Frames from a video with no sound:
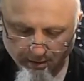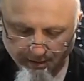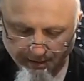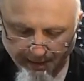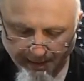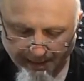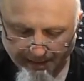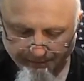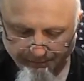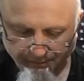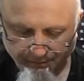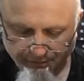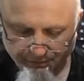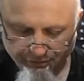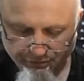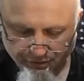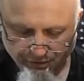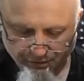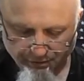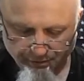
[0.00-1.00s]
Catholic
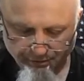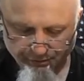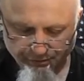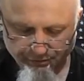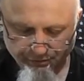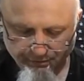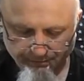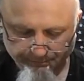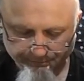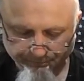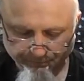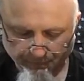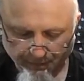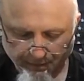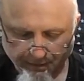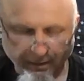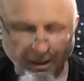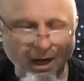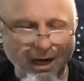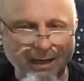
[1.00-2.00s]
Church
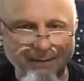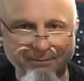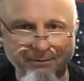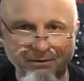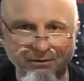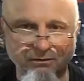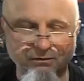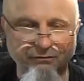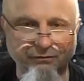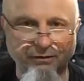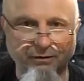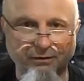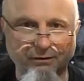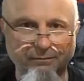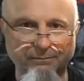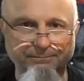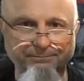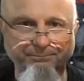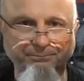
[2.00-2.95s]
in Hopkinsville.